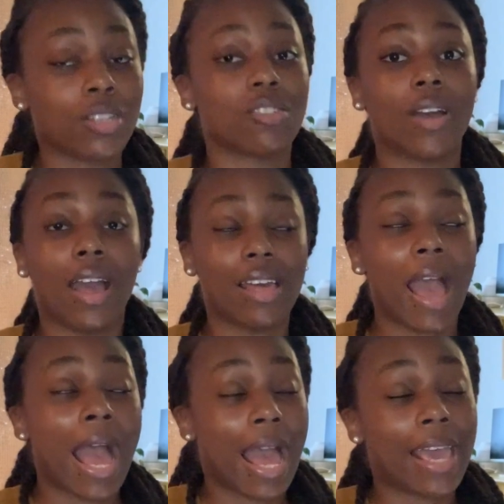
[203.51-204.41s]
So
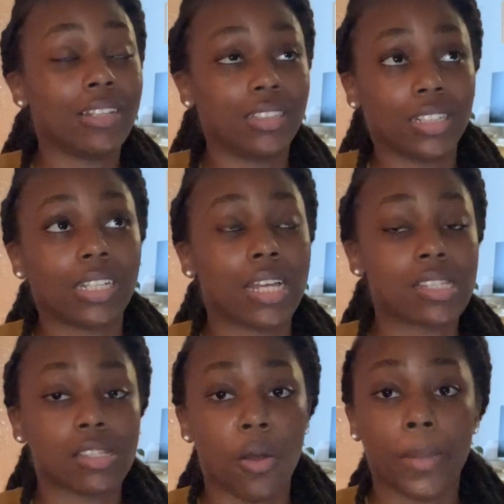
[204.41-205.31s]
I looked
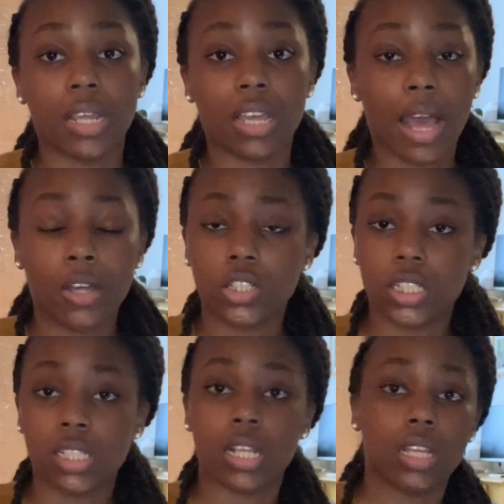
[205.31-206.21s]
at so many couches.